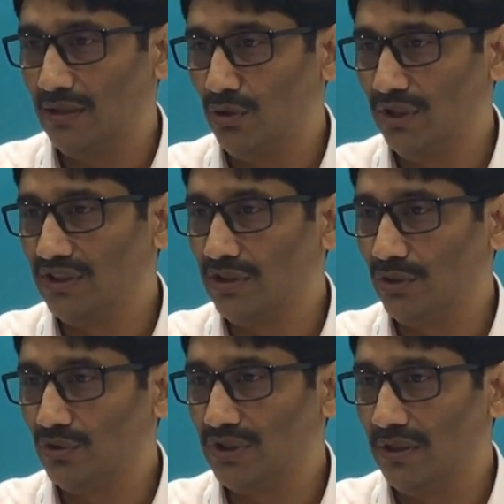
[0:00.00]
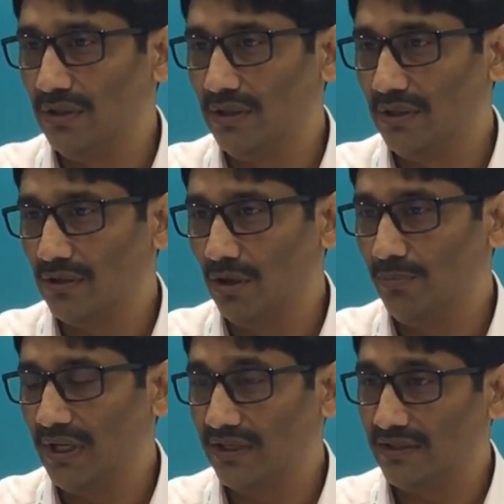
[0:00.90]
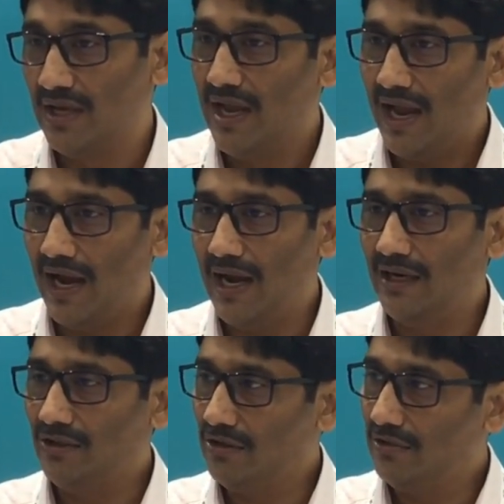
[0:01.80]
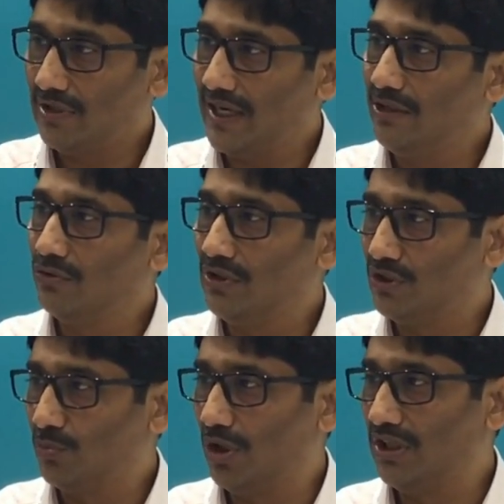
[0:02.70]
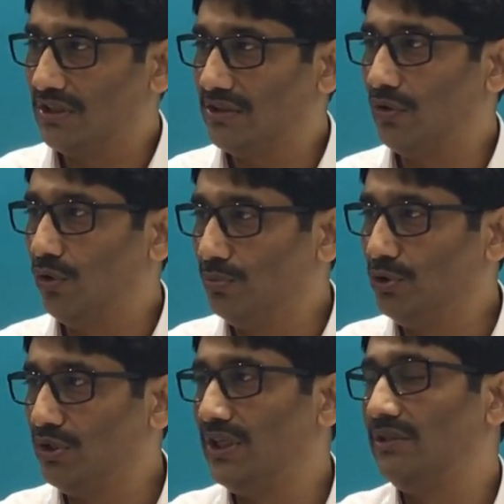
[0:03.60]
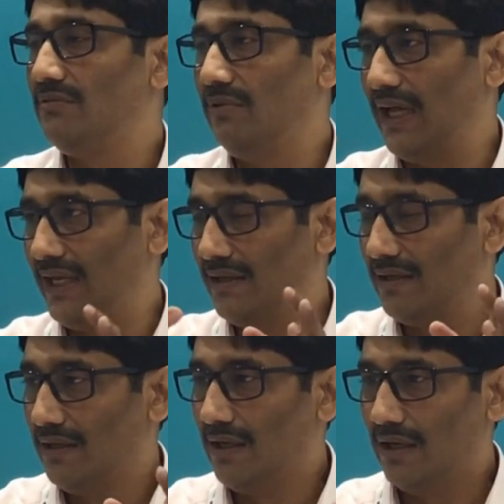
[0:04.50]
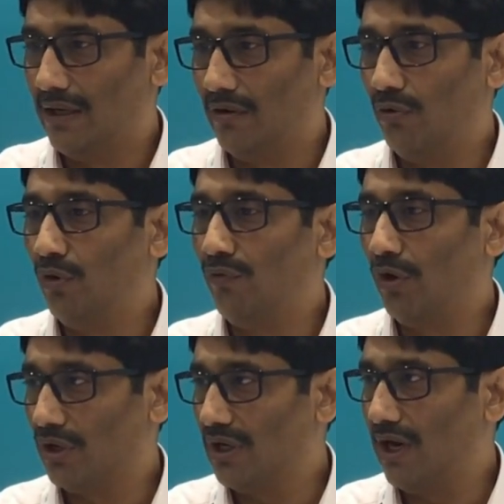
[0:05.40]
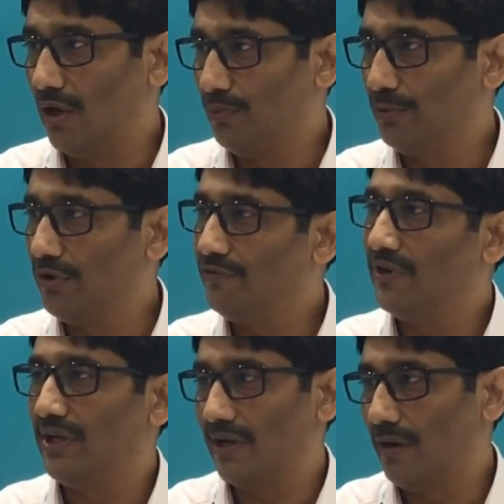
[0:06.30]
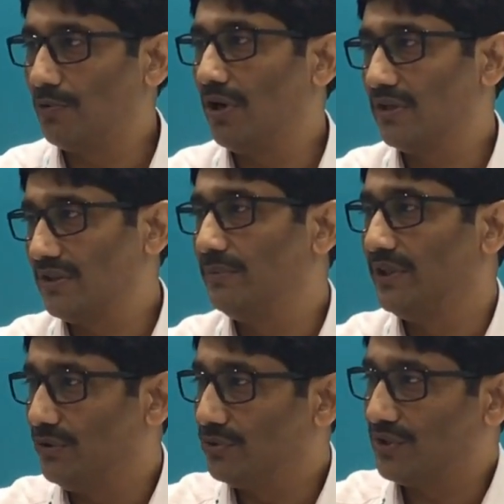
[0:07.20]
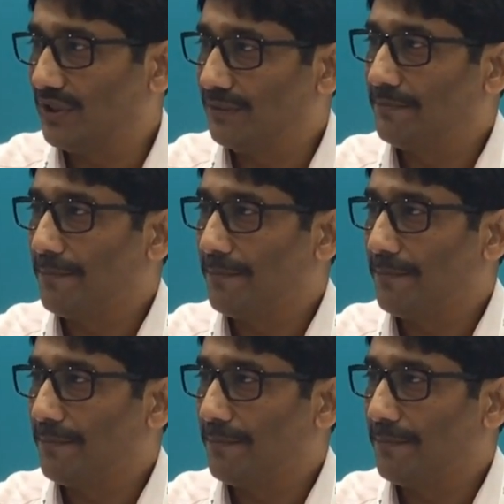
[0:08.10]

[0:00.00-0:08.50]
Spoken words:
or institutional complex, and right to the smallest home unit like home water RO purifier, our products are being used there.